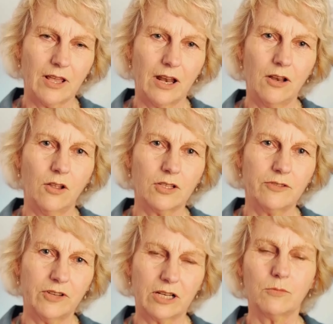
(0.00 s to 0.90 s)
there are lots
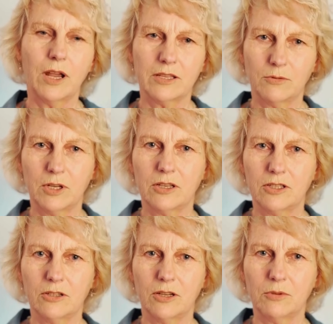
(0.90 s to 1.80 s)
of little ways that we can
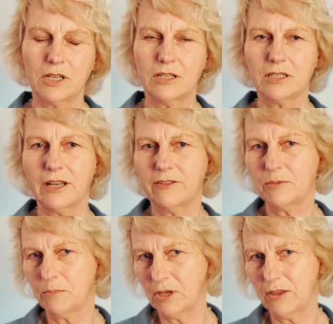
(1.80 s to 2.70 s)
do it, which it doesn't have to
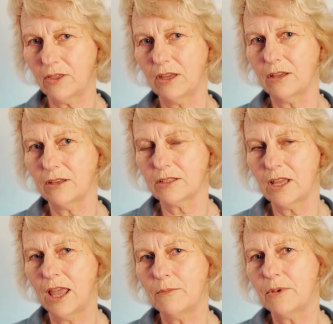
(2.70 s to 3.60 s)
be big things,
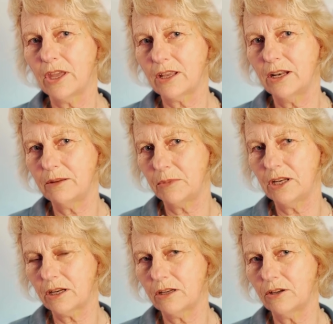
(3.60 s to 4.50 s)
but they can be
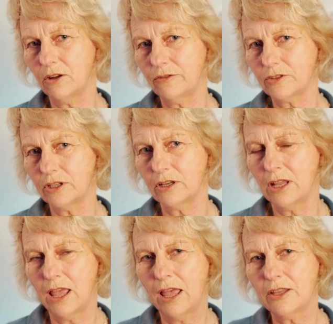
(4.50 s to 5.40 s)
little and often.
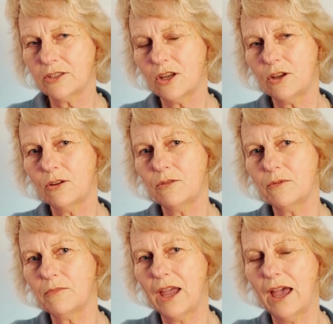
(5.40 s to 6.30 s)
So
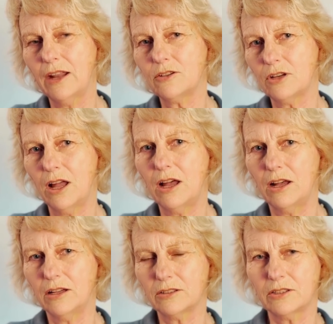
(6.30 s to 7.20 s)
my hand on
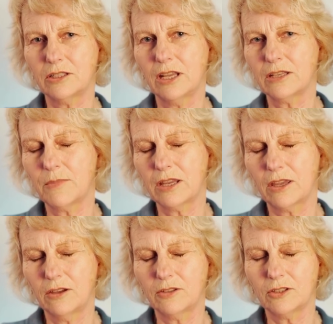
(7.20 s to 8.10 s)
heart is my
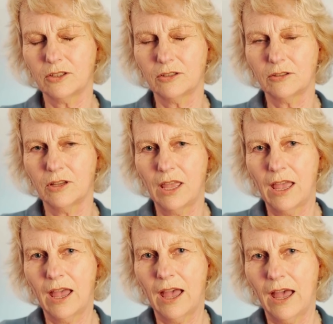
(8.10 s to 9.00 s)
go-to,
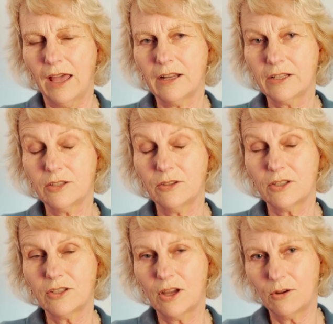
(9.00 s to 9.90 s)
and I do it
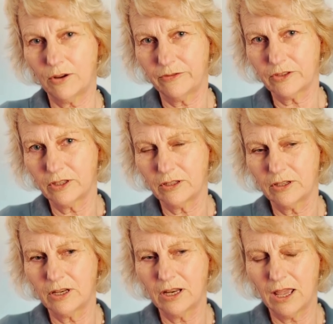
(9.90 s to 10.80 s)
so often.